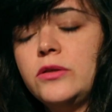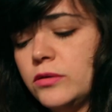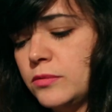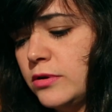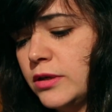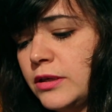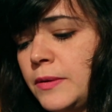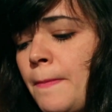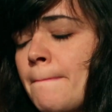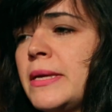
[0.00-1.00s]
your work.
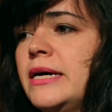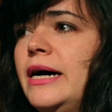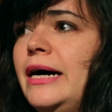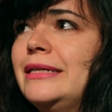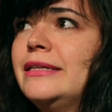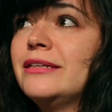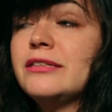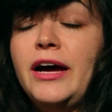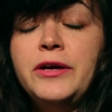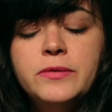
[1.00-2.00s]
And
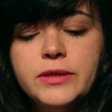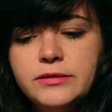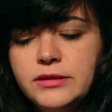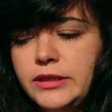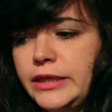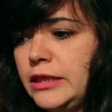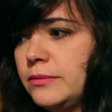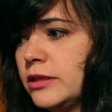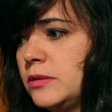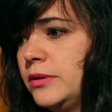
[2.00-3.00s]
that's Iowa City. I
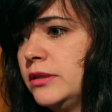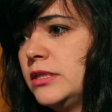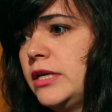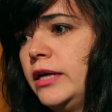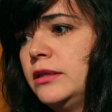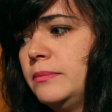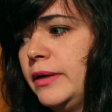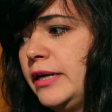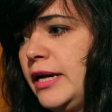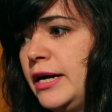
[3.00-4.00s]
never experienced that in
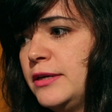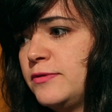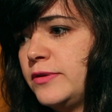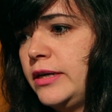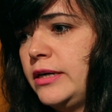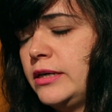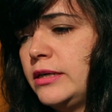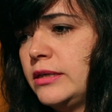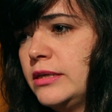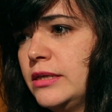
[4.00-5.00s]
my life.
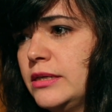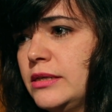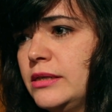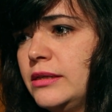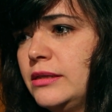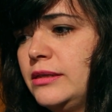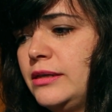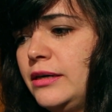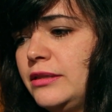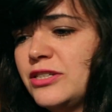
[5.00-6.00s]

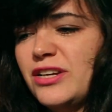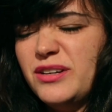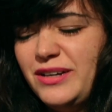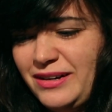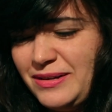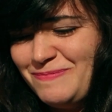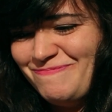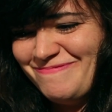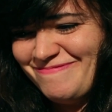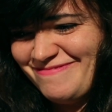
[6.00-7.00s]
There's
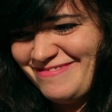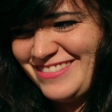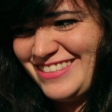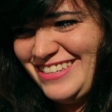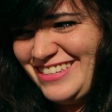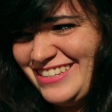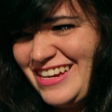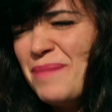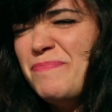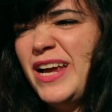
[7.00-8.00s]

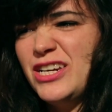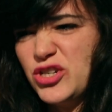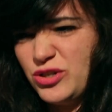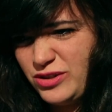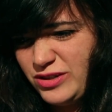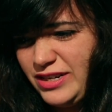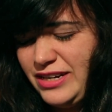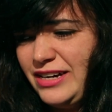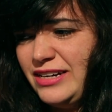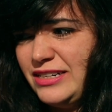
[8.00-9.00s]
a pleasure
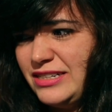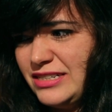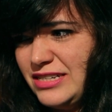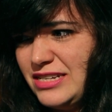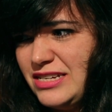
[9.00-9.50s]
and